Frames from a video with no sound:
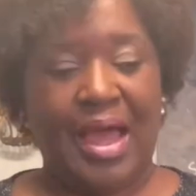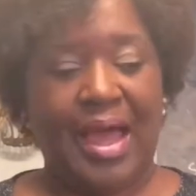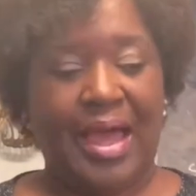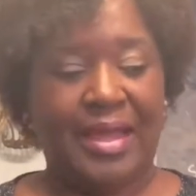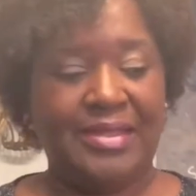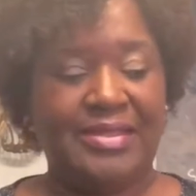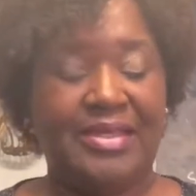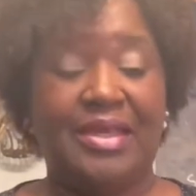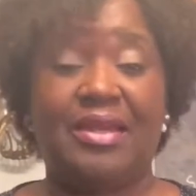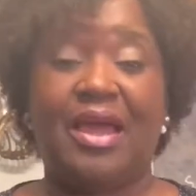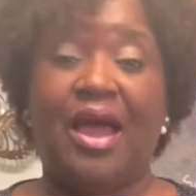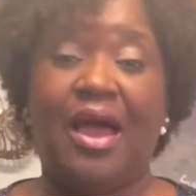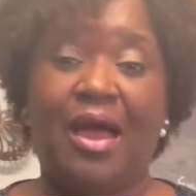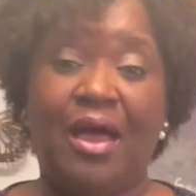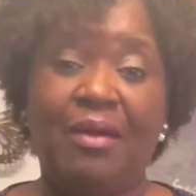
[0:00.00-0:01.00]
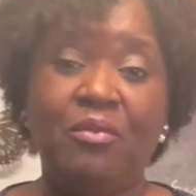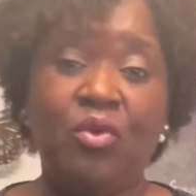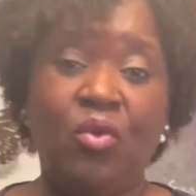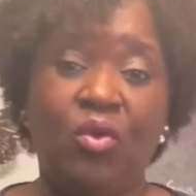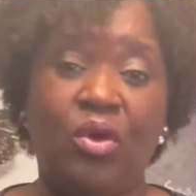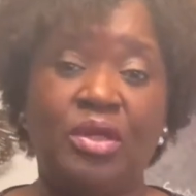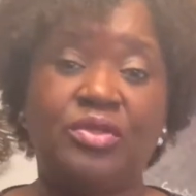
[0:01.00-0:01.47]
I said, I'm
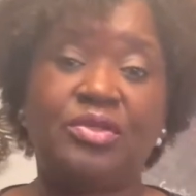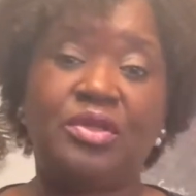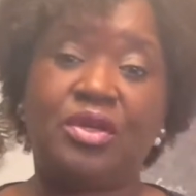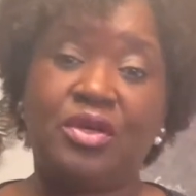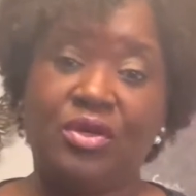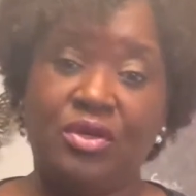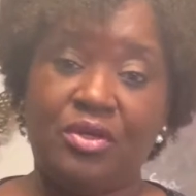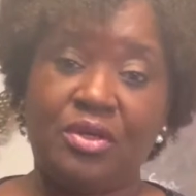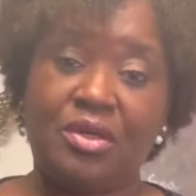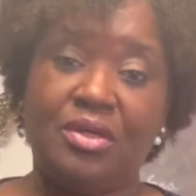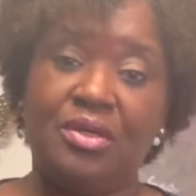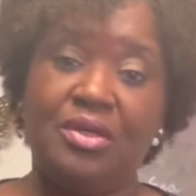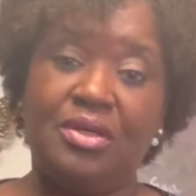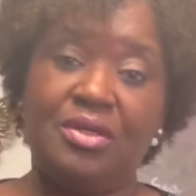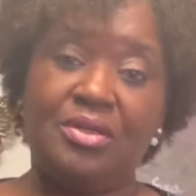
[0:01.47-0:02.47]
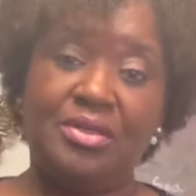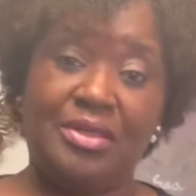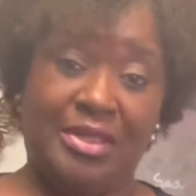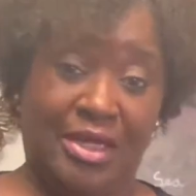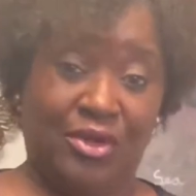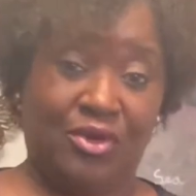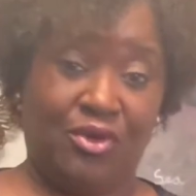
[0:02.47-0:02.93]
going to cook
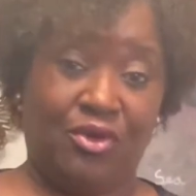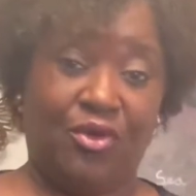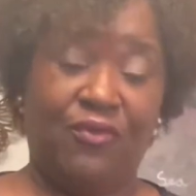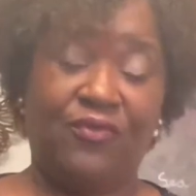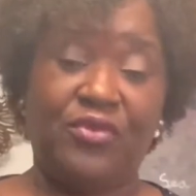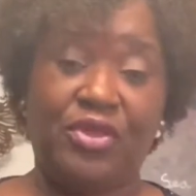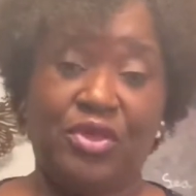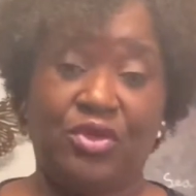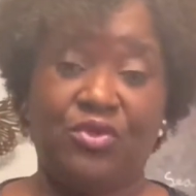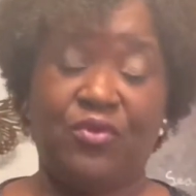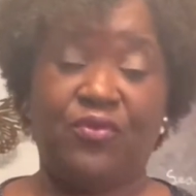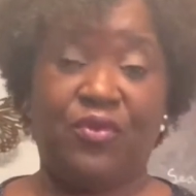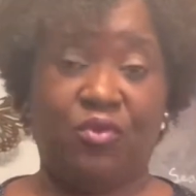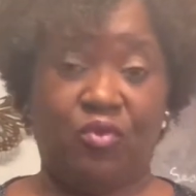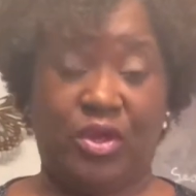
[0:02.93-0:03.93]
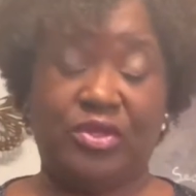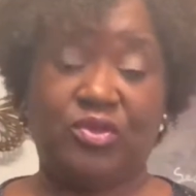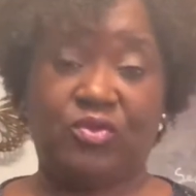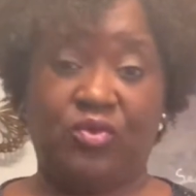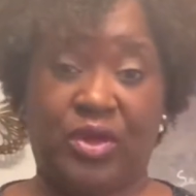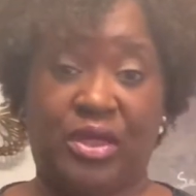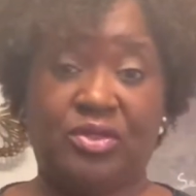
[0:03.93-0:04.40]
dinner for you for
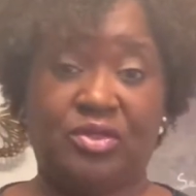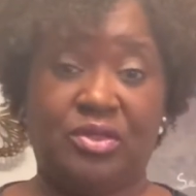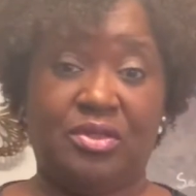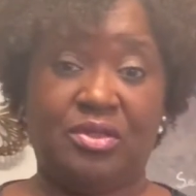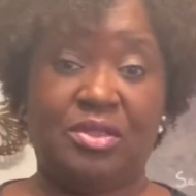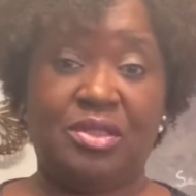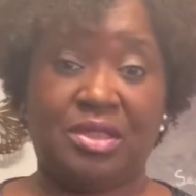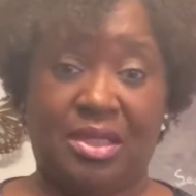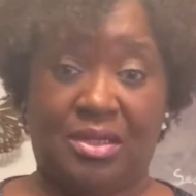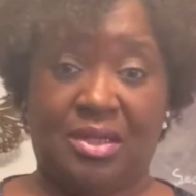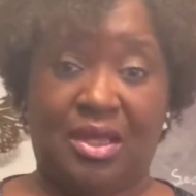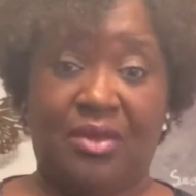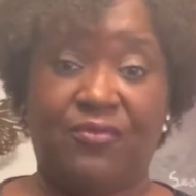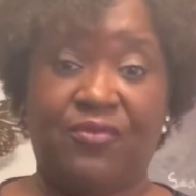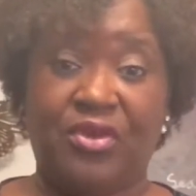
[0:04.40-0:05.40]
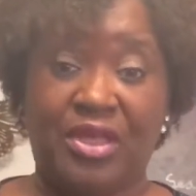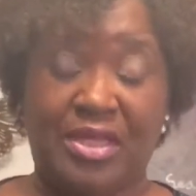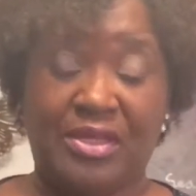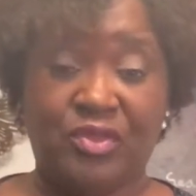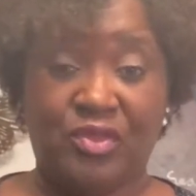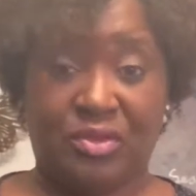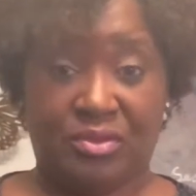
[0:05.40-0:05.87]
Resurrection Sunday, for
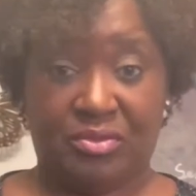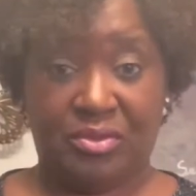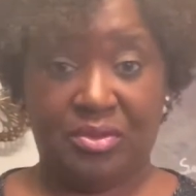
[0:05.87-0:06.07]
Easter.